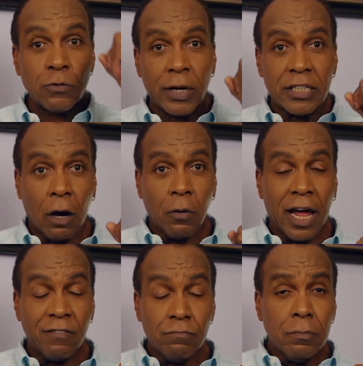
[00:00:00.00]
so I don't
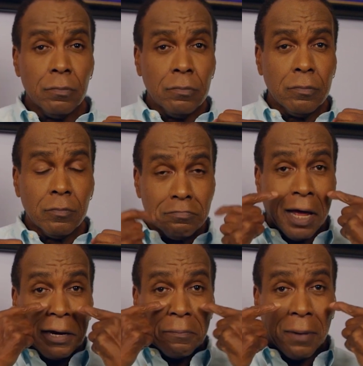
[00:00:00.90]
have
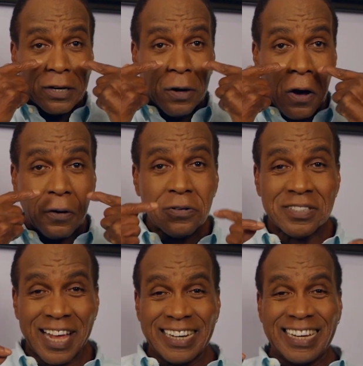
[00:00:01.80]
none in my
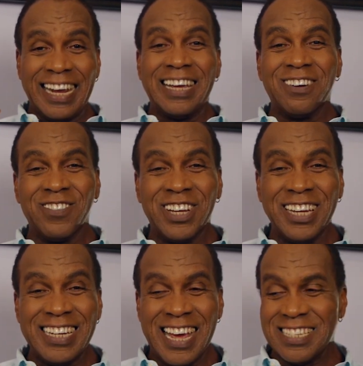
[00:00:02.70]
nose, not getting it
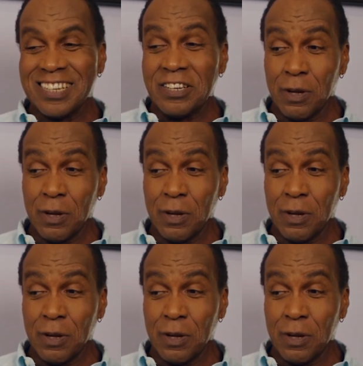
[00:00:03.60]
really nasally.